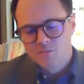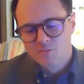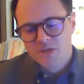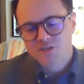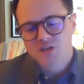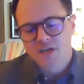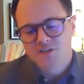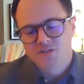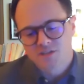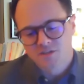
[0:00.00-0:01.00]
make
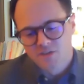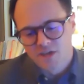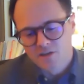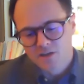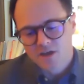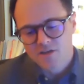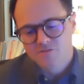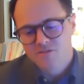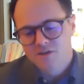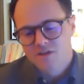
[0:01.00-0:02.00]
changes in their life
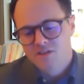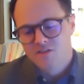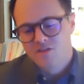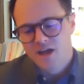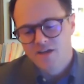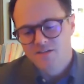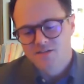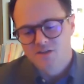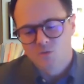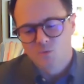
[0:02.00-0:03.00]
that
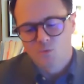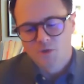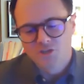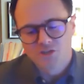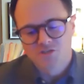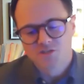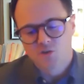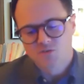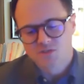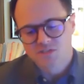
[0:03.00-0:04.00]
we just
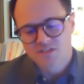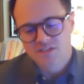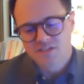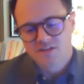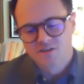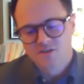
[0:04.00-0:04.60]
don't see